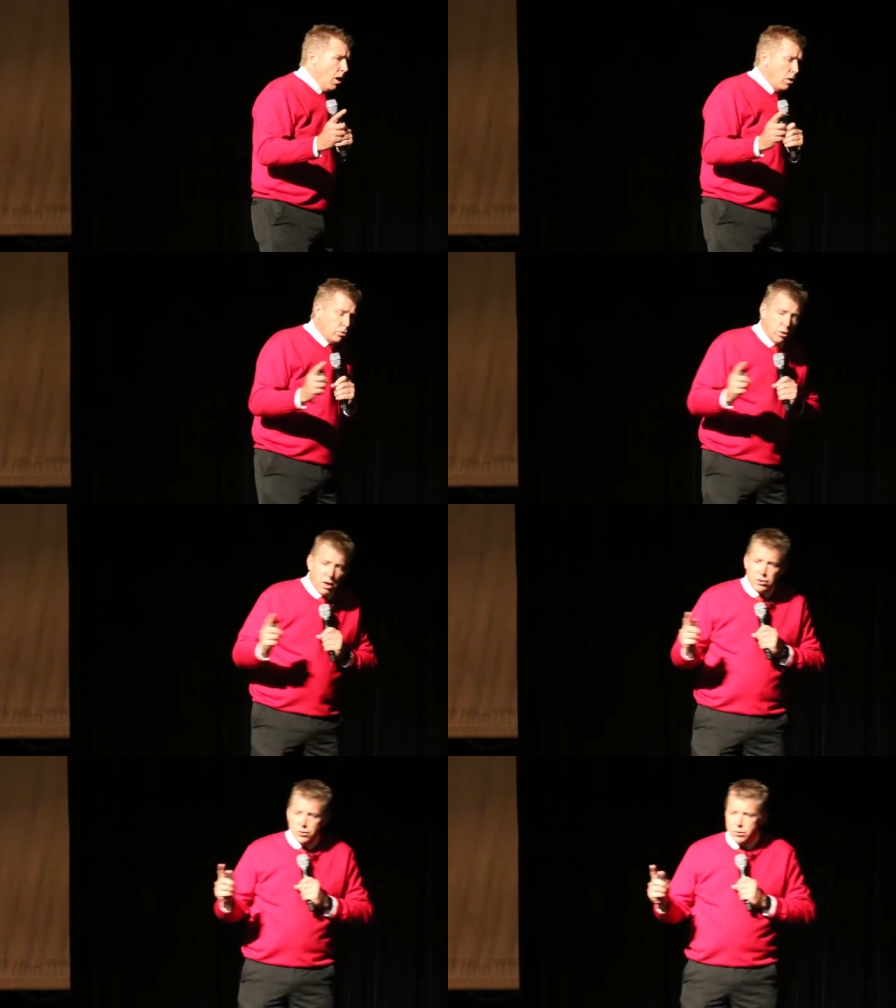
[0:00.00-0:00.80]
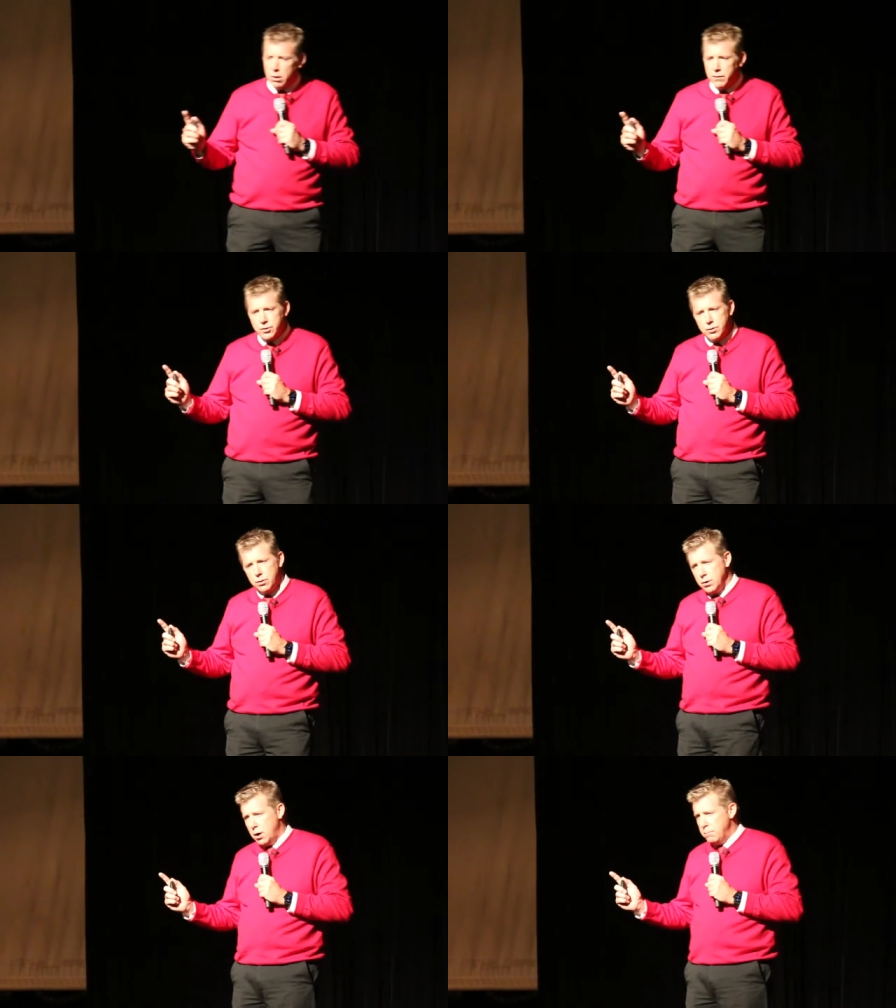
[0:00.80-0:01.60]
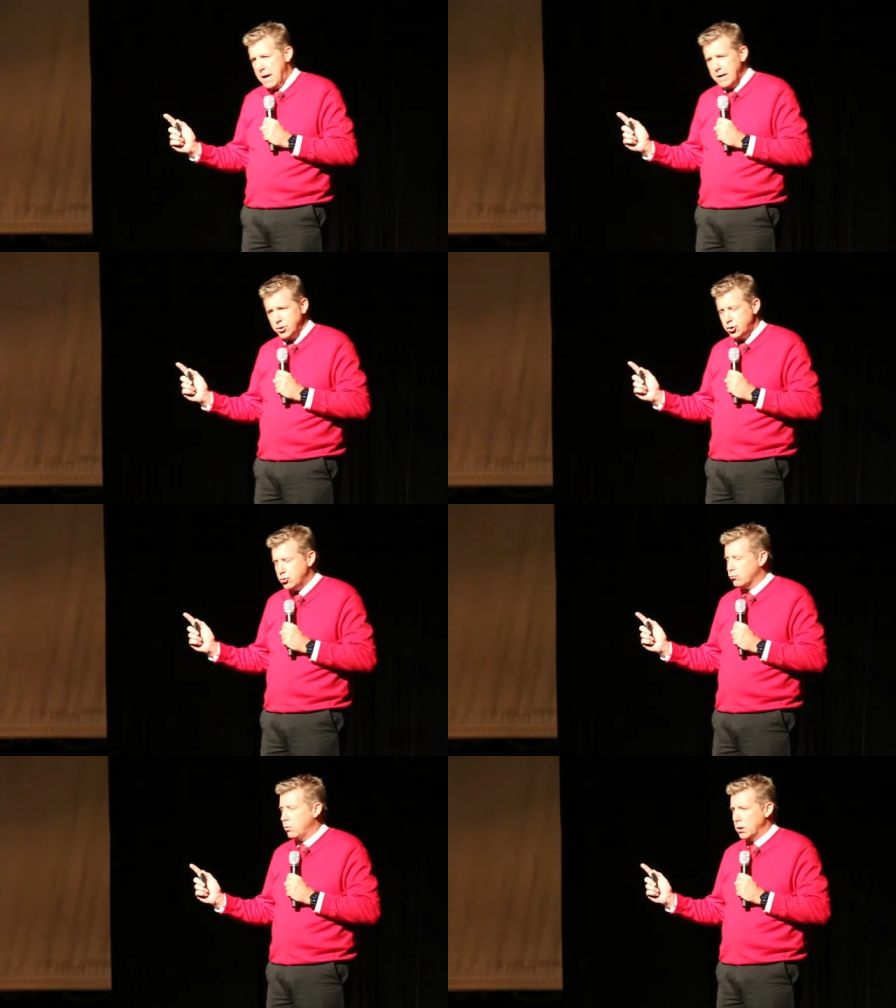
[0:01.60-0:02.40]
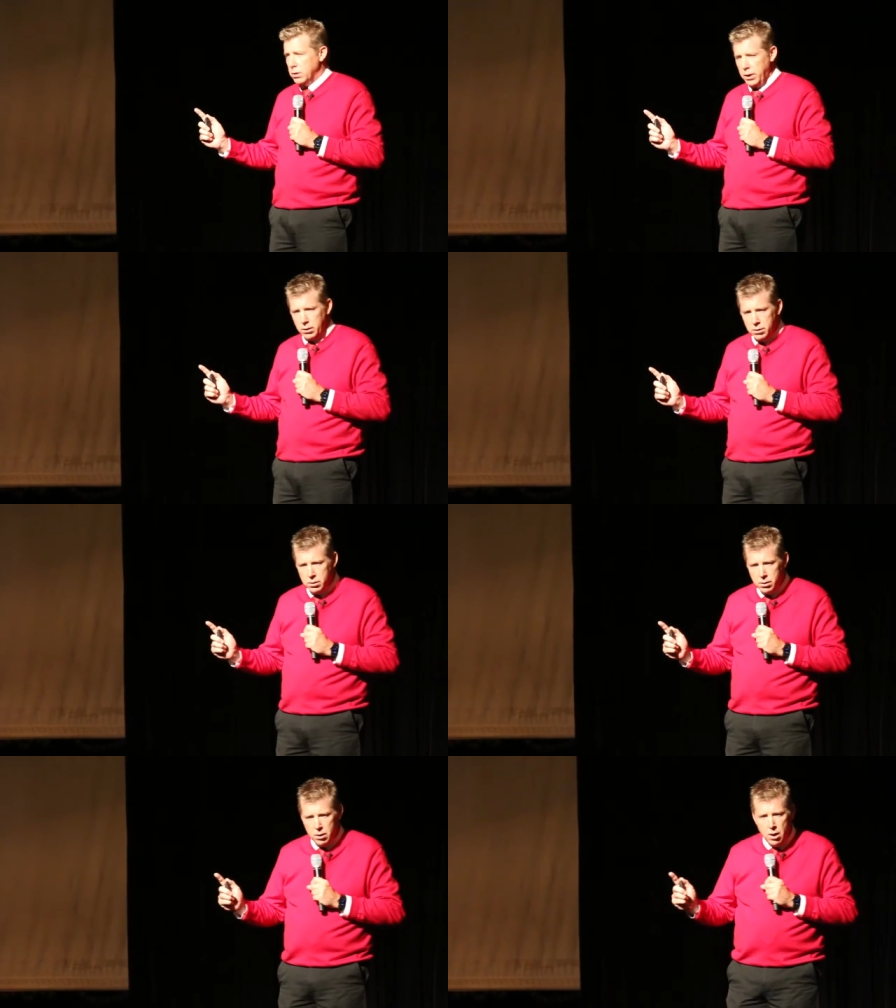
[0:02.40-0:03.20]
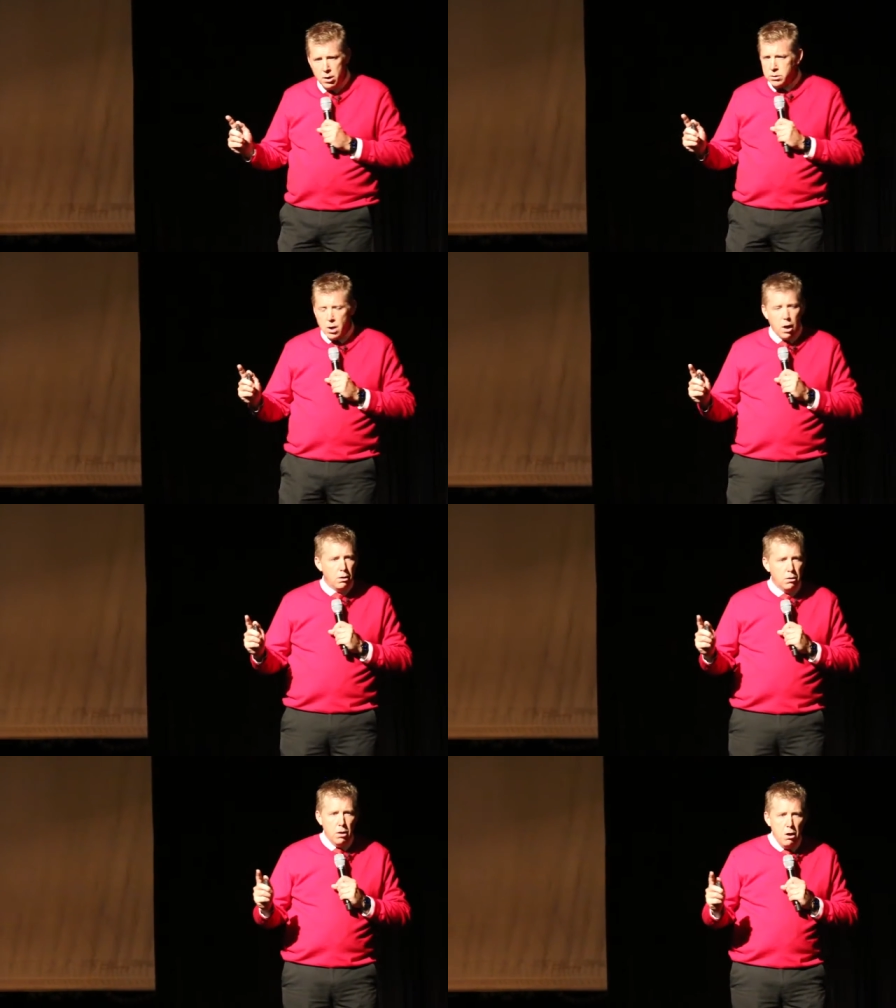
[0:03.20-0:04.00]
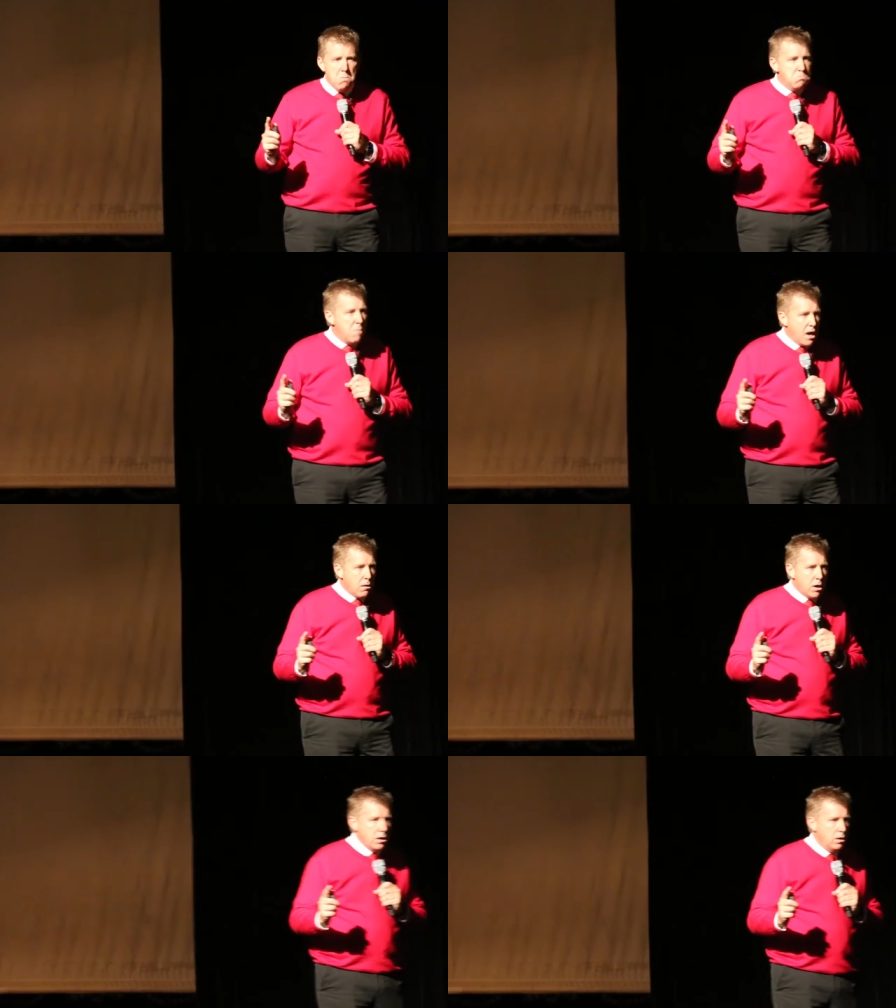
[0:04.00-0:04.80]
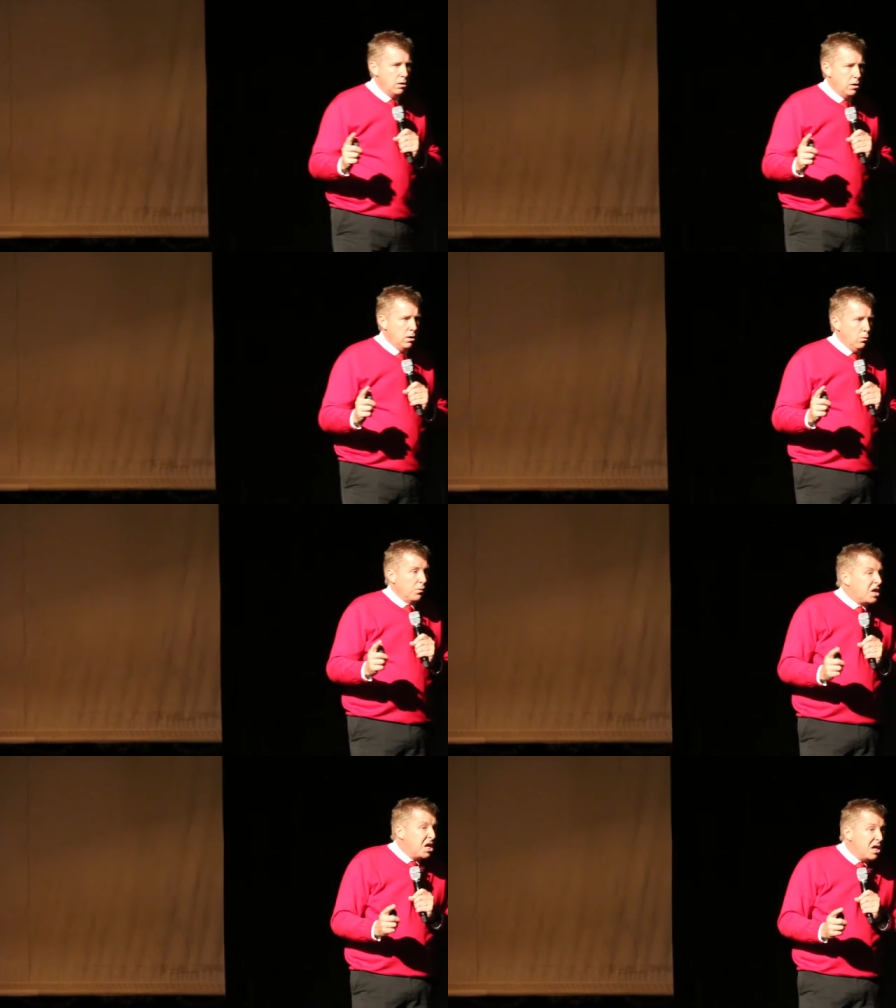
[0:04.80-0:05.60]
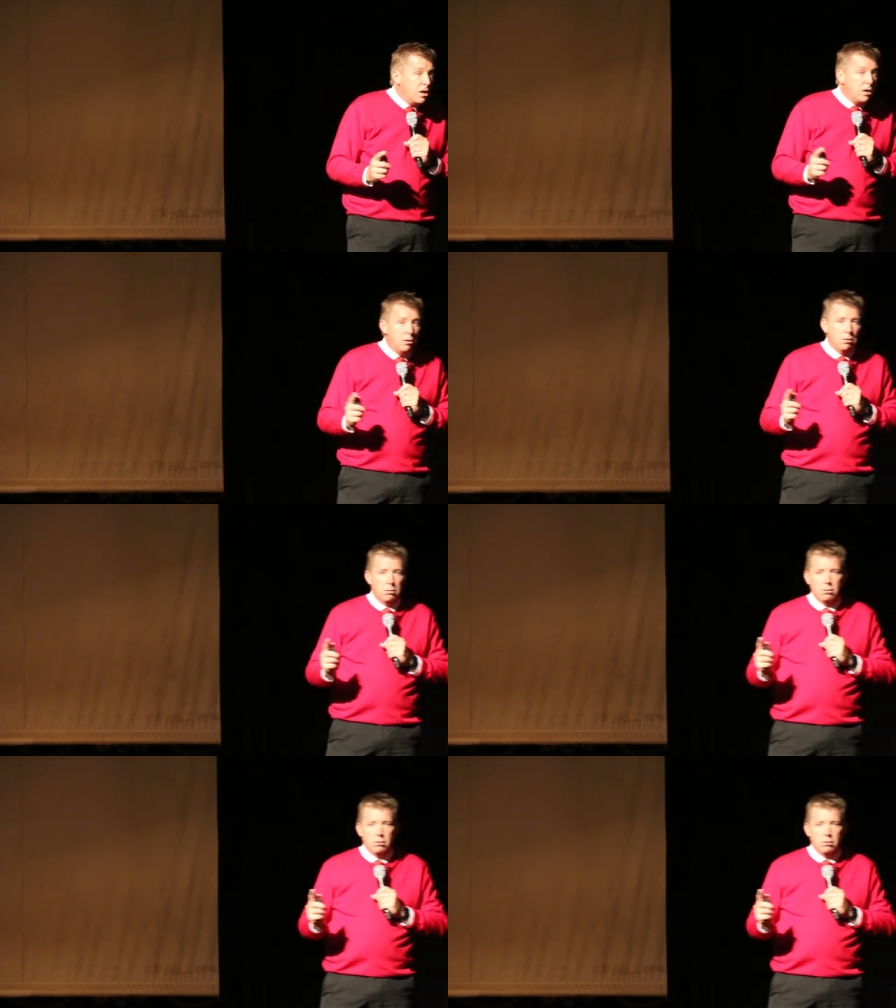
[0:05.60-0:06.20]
Uncle Gus saw this young man struggling. Young, married, a kid,